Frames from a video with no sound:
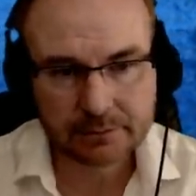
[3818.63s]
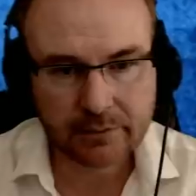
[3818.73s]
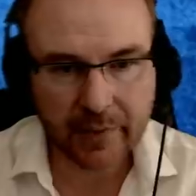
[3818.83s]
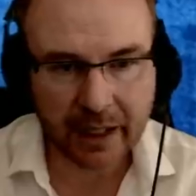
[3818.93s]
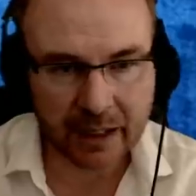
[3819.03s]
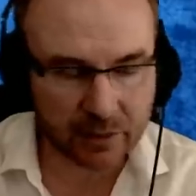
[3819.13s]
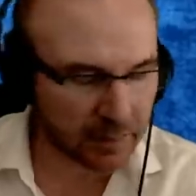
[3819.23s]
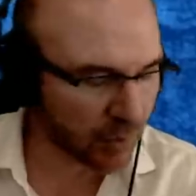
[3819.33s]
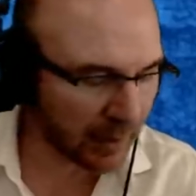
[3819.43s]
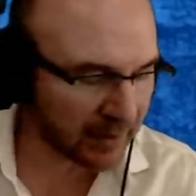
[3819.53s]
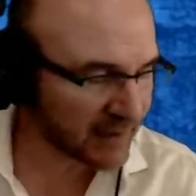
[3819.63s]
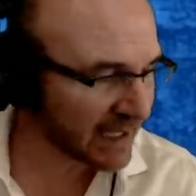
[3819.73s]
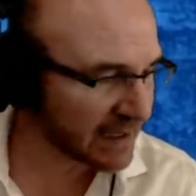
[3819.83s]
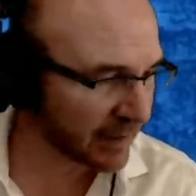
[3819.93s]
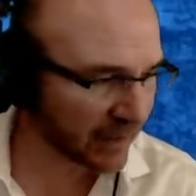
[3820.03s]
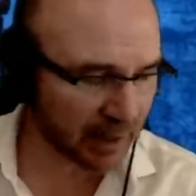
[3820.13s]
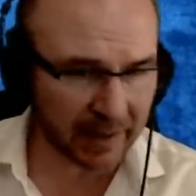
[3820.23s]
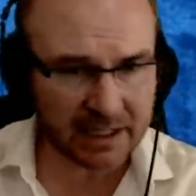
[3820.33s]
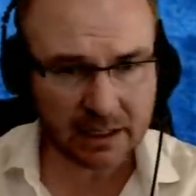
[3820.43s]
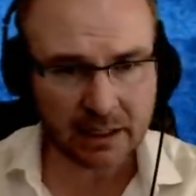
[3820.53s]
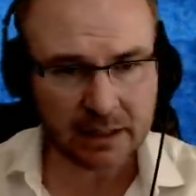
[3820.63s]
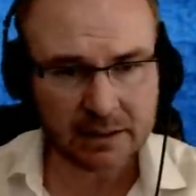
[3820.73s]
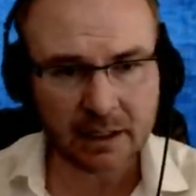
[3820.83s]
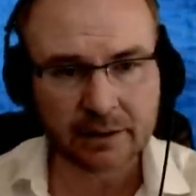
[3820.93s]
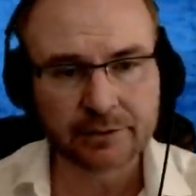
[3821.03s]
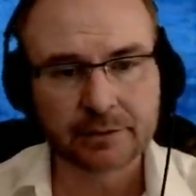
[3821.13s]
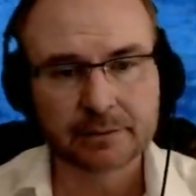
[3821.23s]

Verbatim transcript: And he probably has seen something amazing in his life